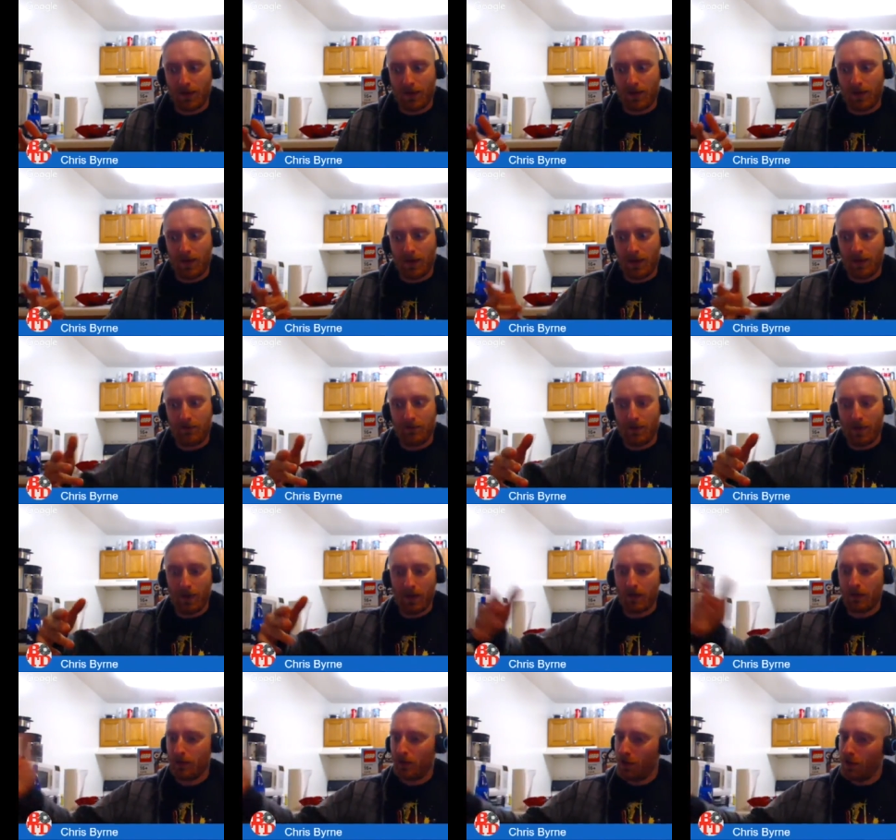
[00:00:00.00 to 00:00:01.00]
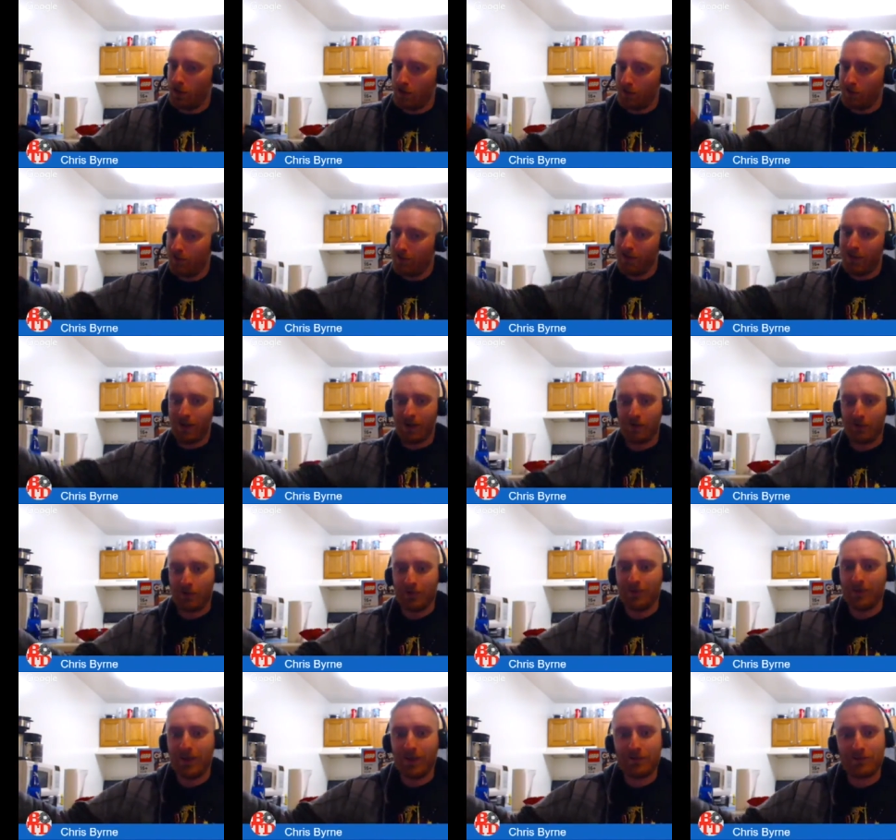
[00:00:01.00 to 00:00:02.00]
if I had known, I wouldn't
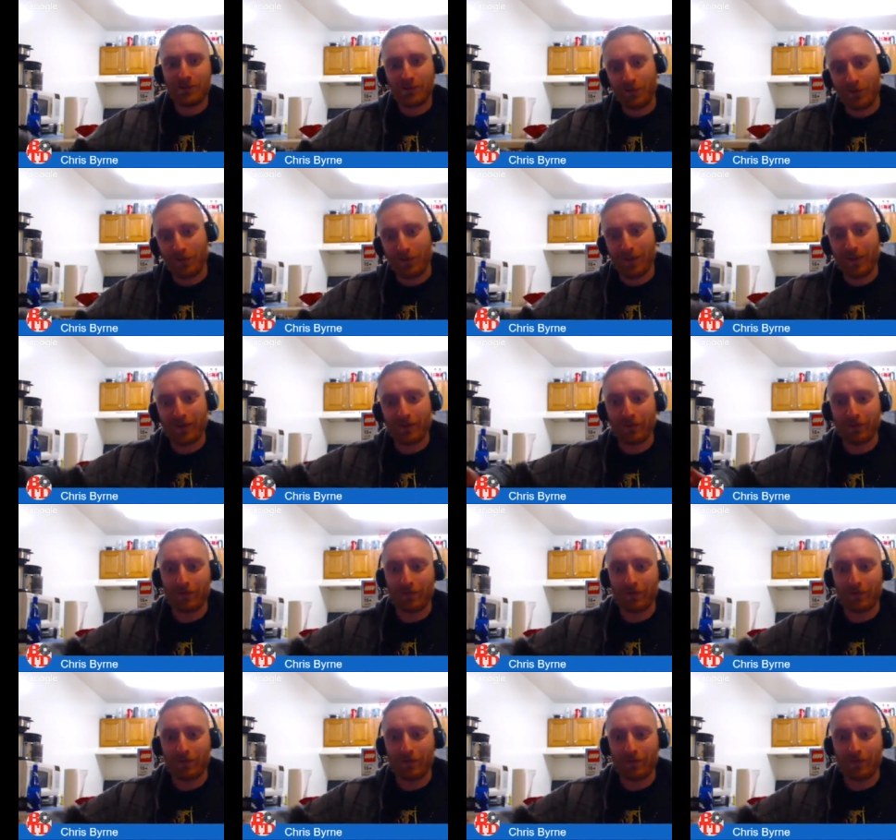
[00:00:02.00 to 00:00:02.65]
have sold them.